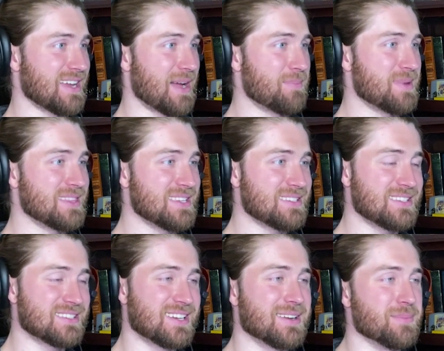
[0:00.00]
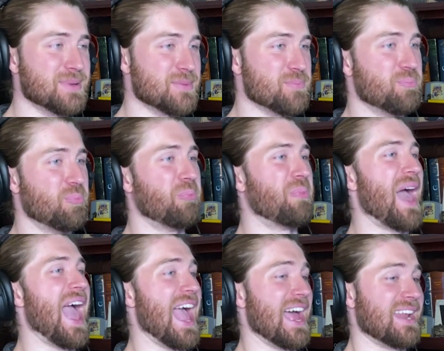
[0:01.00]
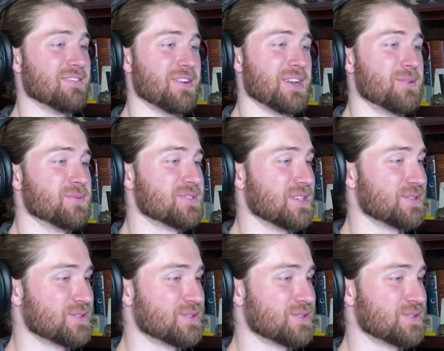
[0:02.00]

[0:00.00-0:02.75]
I mean, this is gonna be bad if I don't sell